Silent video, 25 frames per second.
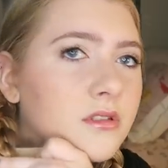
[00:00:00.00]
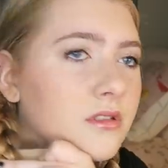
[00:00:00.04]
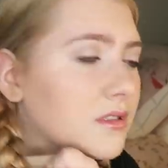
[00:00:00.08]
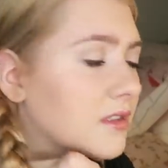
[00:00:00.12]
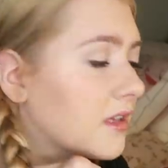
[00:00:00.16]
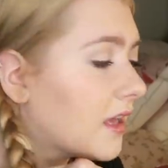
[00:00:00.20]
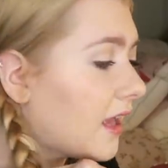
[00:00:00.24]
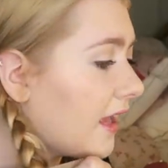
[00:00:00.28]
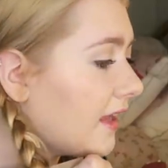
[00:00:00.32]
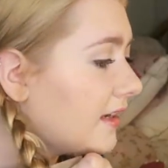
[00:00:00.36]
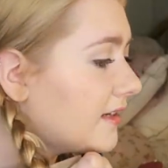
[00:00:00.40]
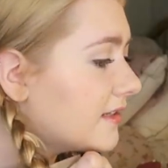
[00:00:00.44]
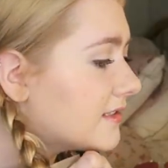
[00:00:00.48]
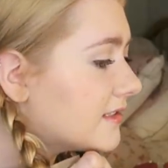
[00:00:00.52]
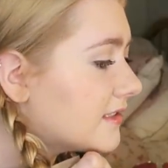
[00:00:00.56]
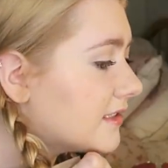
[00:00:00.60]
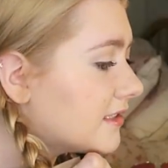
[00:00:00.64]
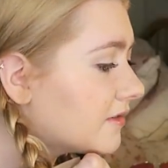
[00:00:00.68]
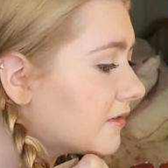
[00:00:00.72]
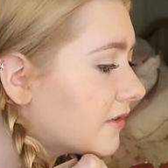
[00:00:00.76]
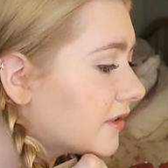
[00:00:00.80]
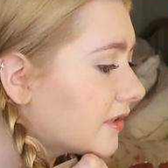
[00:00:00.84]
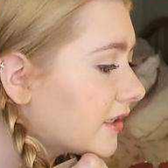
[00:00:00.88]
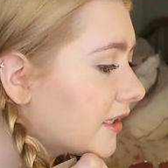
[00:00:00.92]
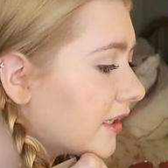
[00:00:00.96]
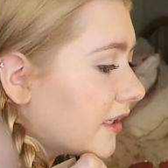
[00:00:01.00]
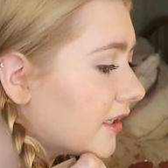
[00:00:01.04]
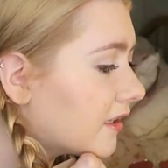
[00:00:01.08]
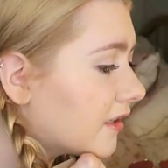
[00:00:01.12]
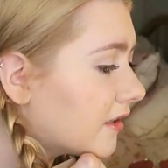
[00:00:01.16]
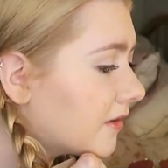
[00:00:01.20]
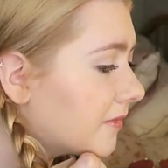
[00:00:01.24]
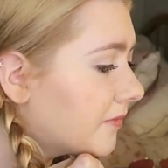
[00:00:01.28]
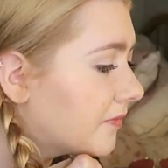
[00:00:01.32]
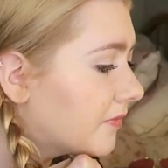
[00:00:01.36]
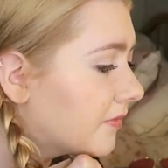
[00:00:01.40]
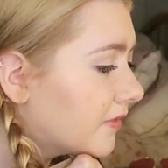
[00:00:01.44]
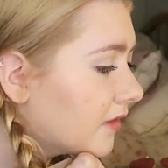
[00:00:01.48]
You can kind of see it
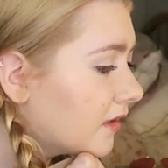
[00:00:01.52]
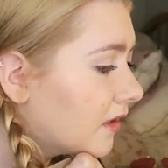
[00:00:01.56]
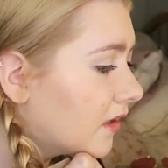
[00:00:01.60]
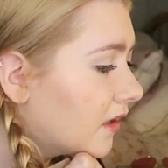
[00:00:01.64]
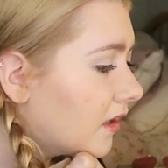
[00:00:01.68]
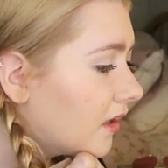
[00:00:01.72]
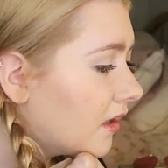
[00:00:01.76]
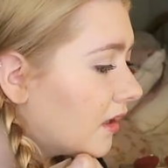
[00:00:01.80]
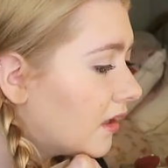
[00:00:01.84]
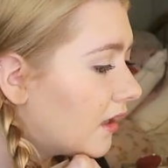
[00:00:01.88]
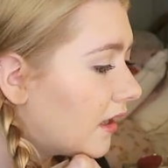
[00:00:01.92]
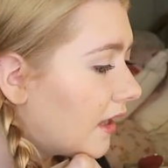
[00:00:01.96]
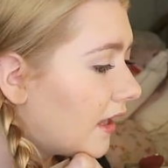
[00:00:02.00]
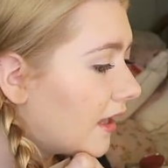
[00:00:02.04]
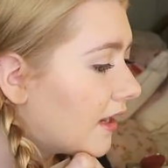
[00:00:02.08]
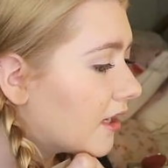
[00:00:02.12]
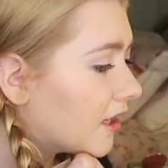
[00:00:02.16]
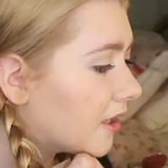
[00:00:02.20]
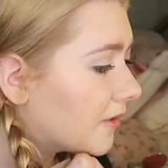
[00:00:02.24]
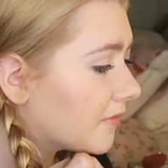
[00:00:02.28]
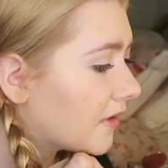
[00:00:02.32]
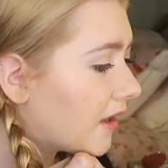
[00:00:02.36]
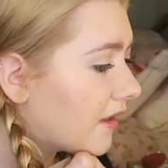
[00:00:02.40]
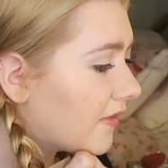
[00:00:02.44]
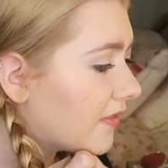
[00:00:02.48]
working. I don't know.